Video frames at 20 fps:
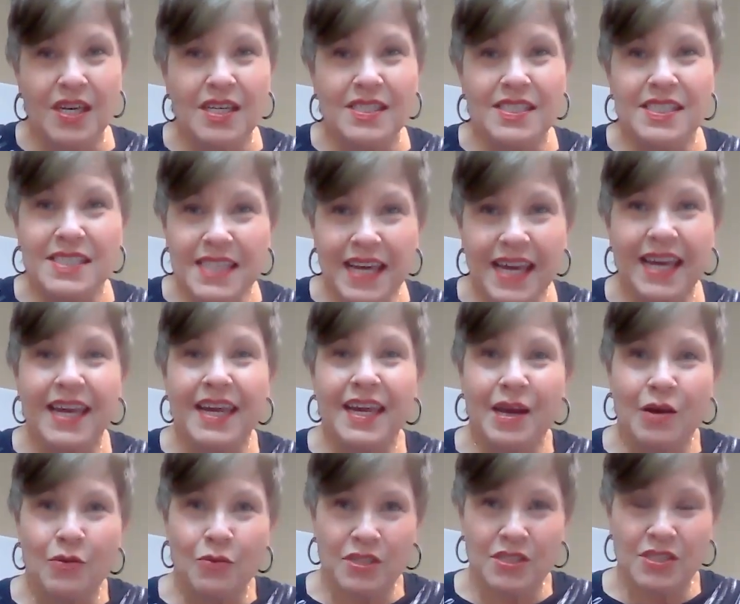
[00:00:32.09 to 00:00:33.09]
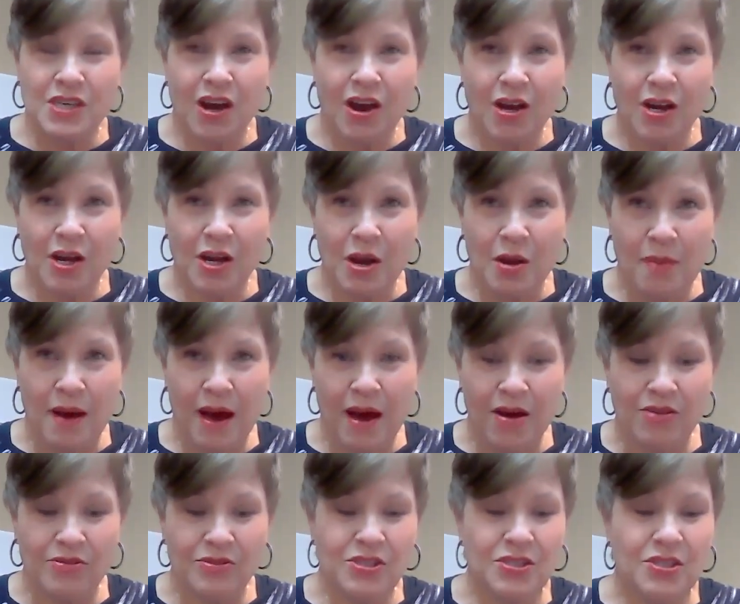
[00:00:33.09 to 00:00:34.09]
Today, I want to talk
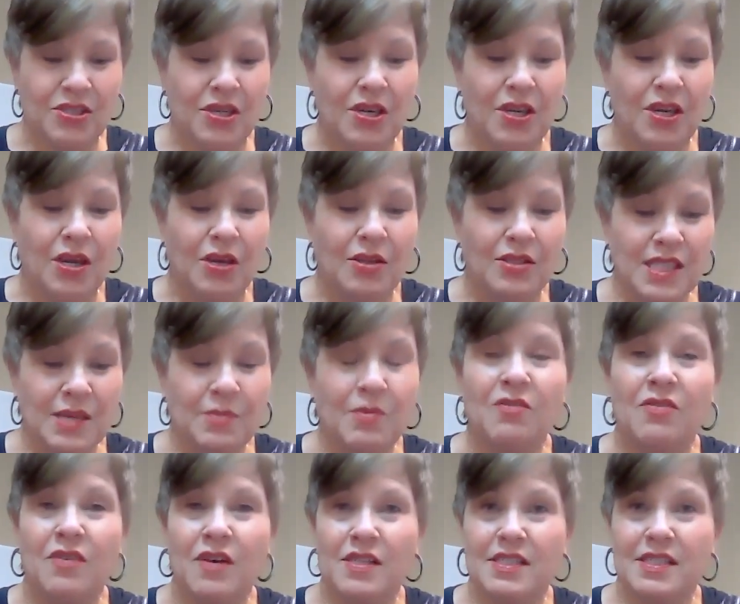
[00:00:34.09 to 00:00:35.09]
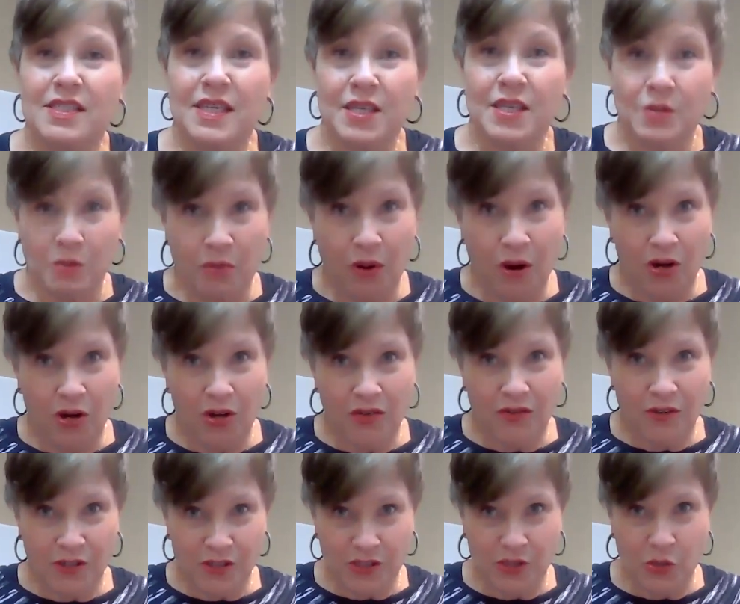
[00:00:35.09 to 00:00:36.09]
about some of us in part of
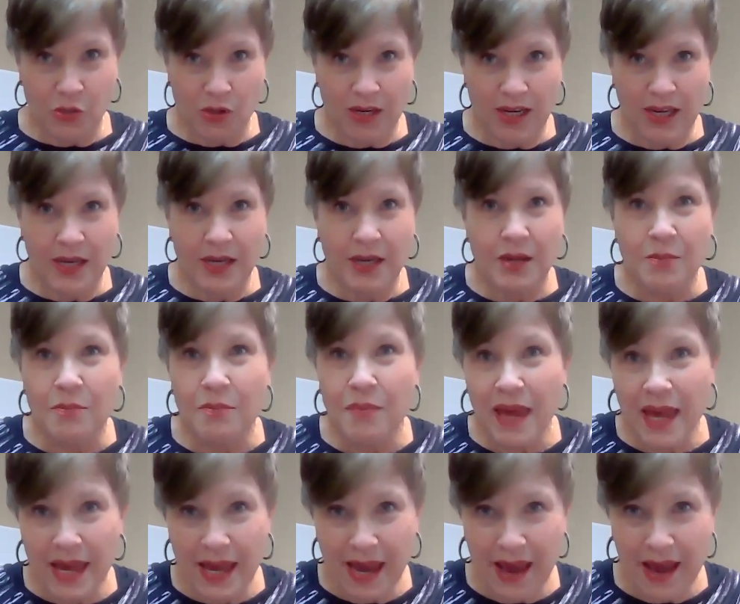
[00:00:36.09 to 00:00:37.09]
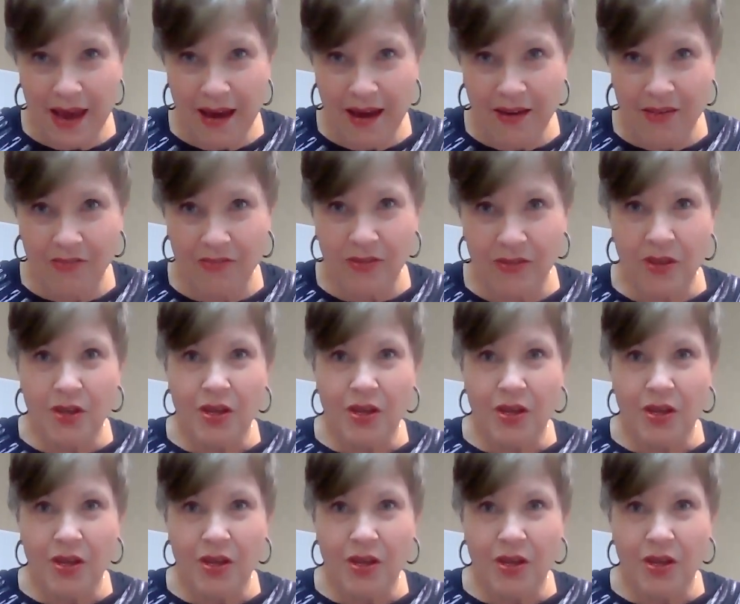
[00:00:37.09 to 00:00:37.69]
our story may have